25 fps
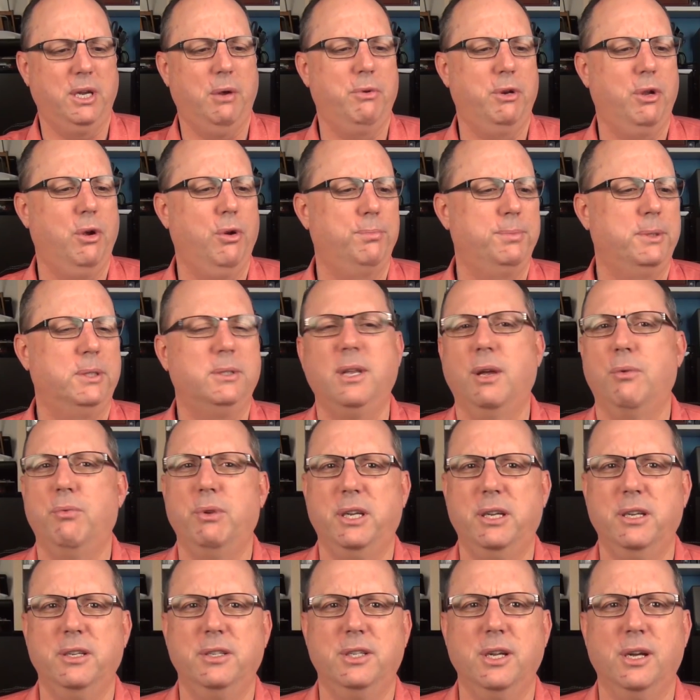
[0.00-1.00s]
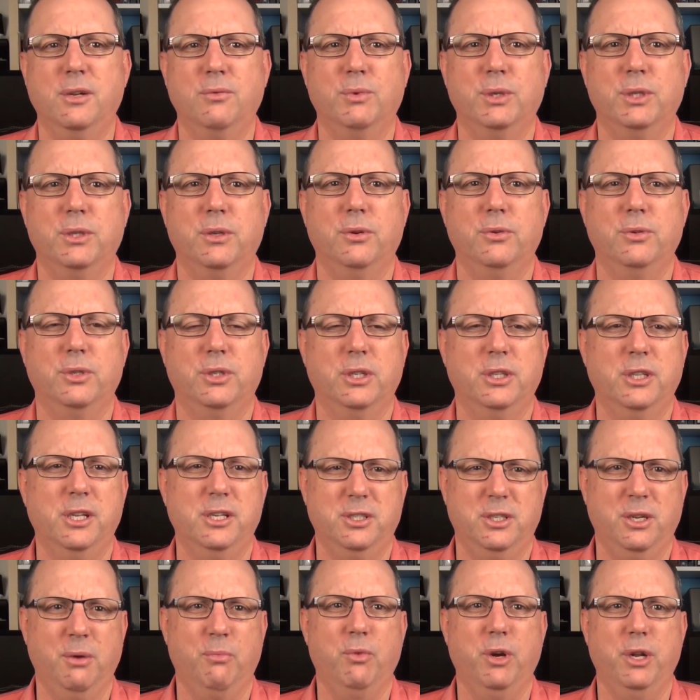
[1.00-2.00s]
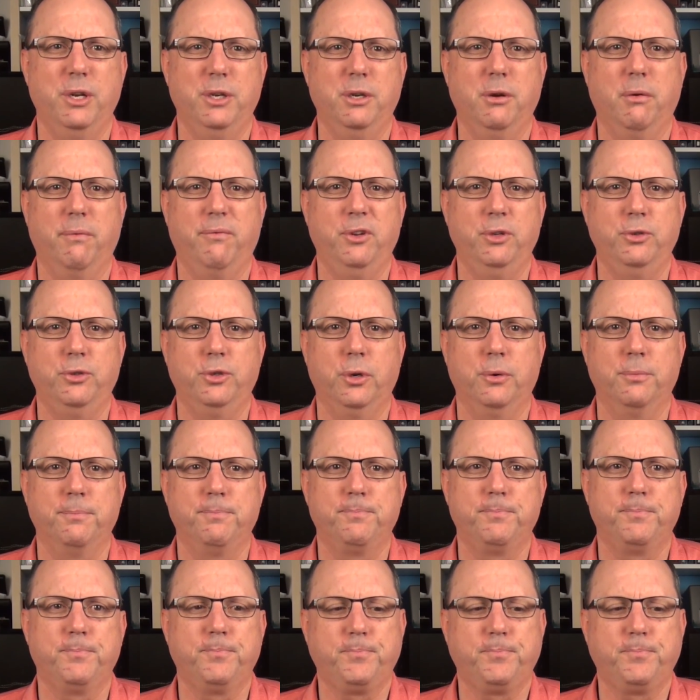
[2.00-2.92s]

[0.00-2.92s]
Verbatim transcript: I would hope that they would get done with those in the somewhat near future.